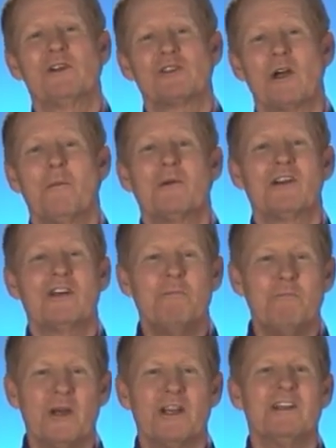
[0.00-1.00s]
So I'm
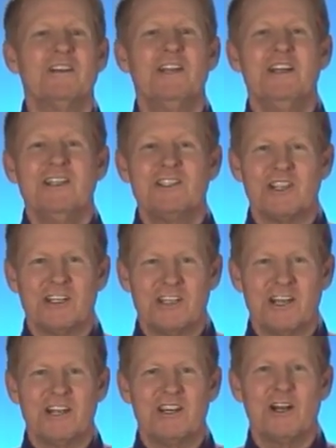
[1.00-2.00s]
committed to
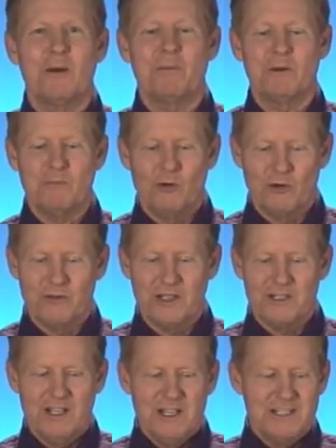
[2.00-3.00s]
getting up and
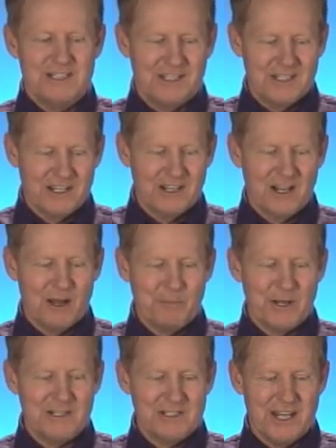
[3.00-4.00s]
moving, to get up
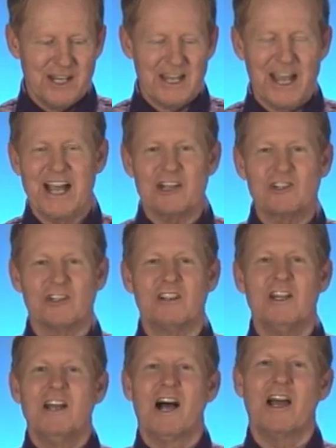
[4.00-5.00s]
and take action.
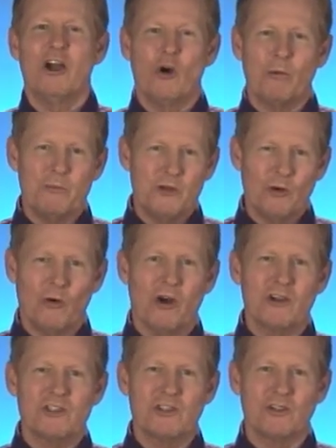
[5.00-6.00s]
I hope you
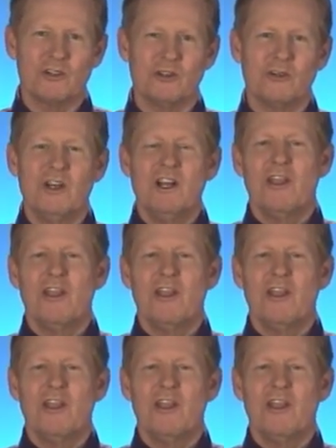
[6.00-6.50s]
are too.